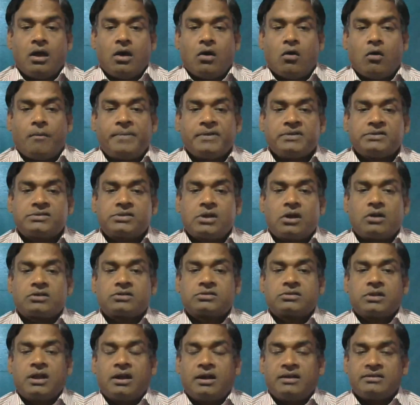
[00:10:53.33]
Open
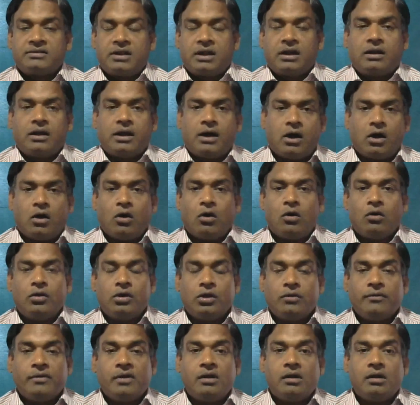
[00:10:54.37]
source, and how
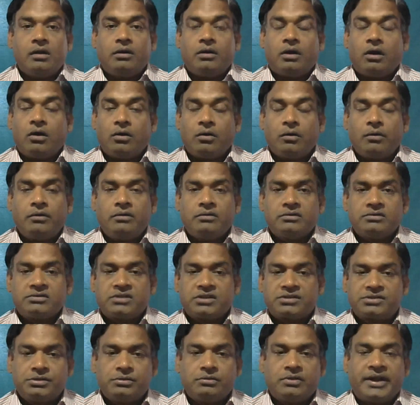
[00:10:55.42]
you will download?
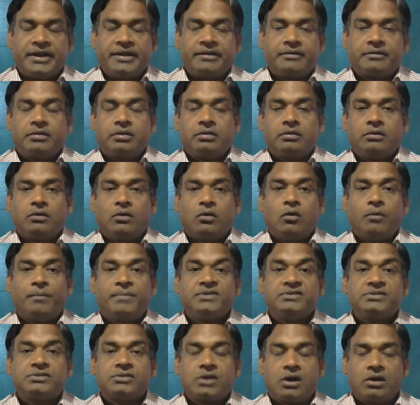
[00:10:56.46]
Just you write
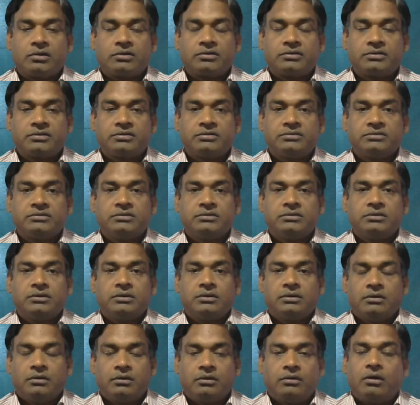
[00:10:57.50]
open source
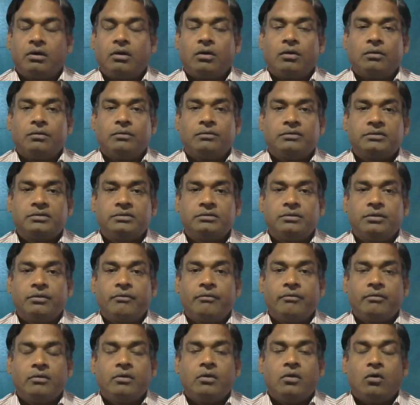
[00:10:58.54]
download,
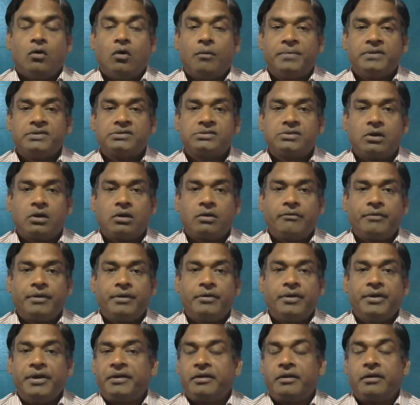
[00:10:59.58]
open source
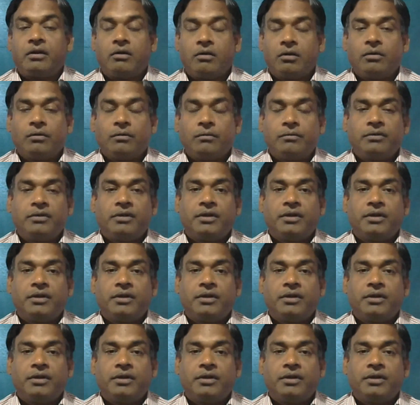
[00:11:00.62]
video editor download